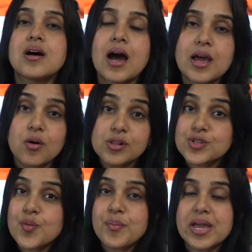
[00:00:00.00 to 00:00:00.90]
I
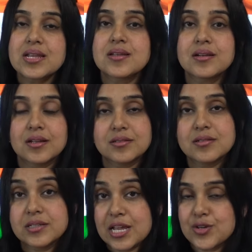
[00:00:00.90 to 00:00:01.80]
also made
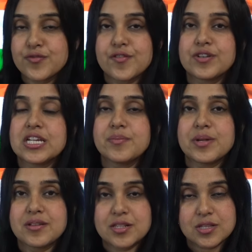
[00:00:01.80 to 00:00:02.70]
another 10 to 15
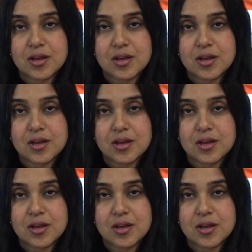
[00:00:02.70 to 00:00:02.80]
minutes